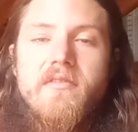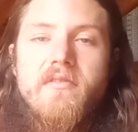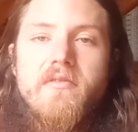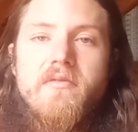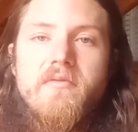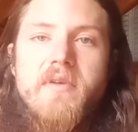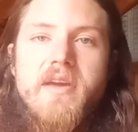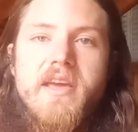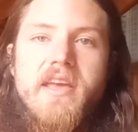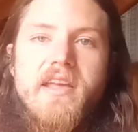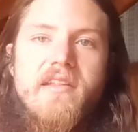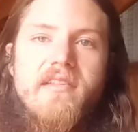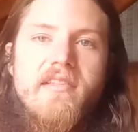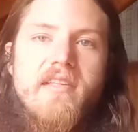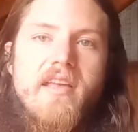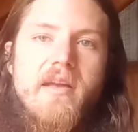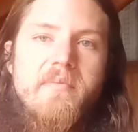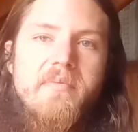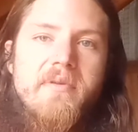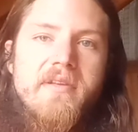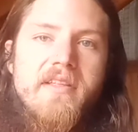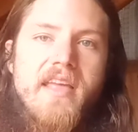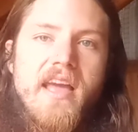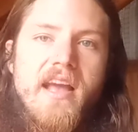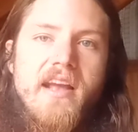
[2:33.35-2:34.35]
we can stay
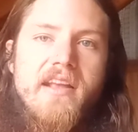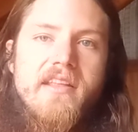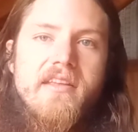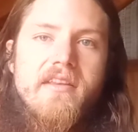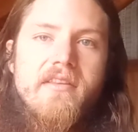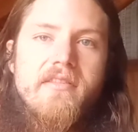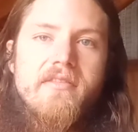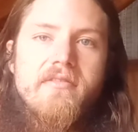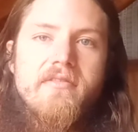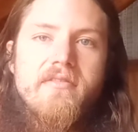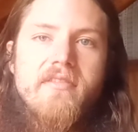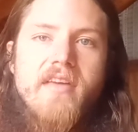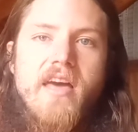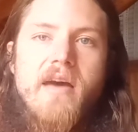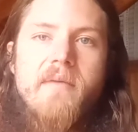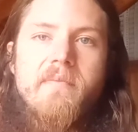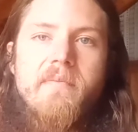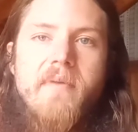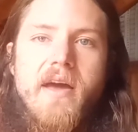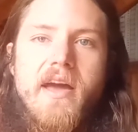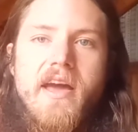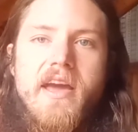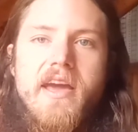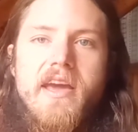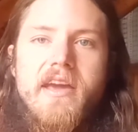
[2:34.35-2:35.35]
protected through that
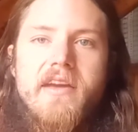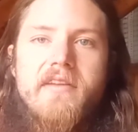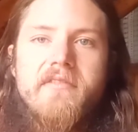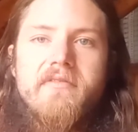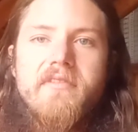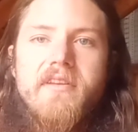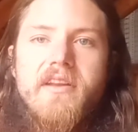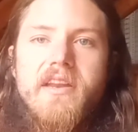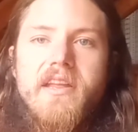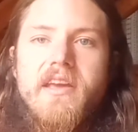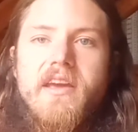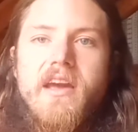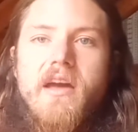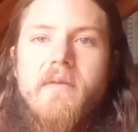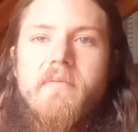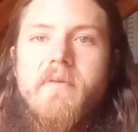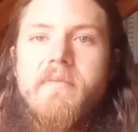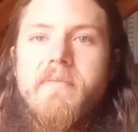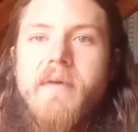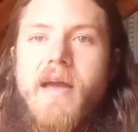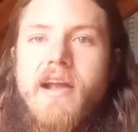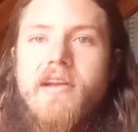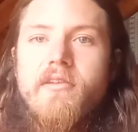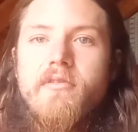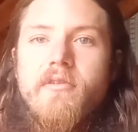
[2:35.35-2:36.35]
by really coming
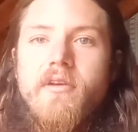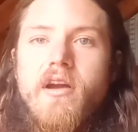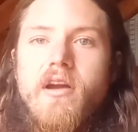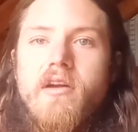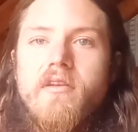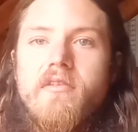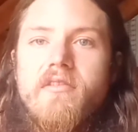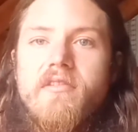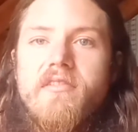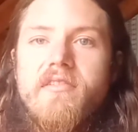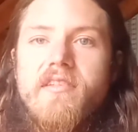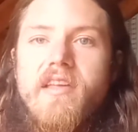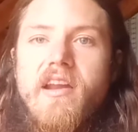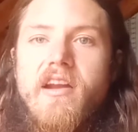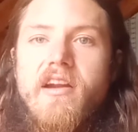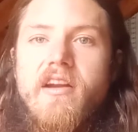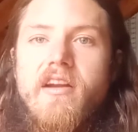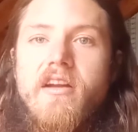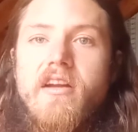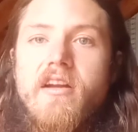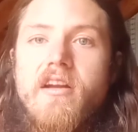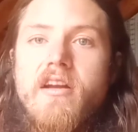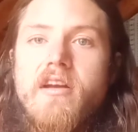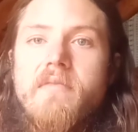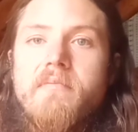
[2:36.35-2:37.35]
back to our own
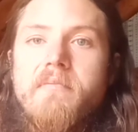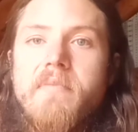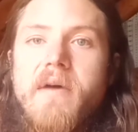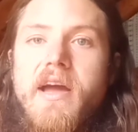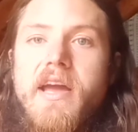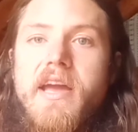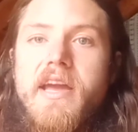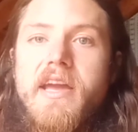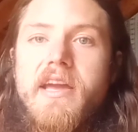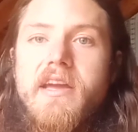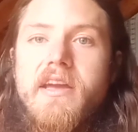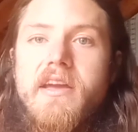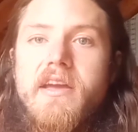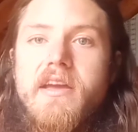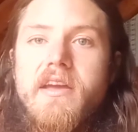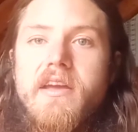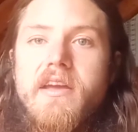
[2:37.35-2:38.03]
center, by